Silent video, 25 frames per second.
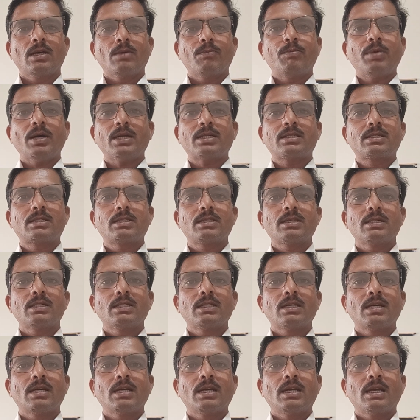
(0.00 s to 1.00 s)
But
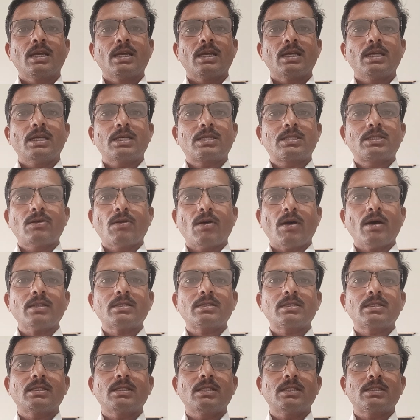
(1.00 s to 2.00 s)

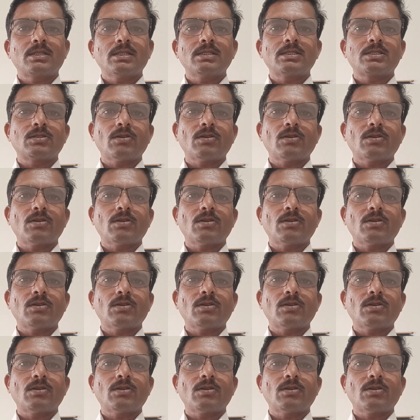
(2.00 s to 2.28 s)
it is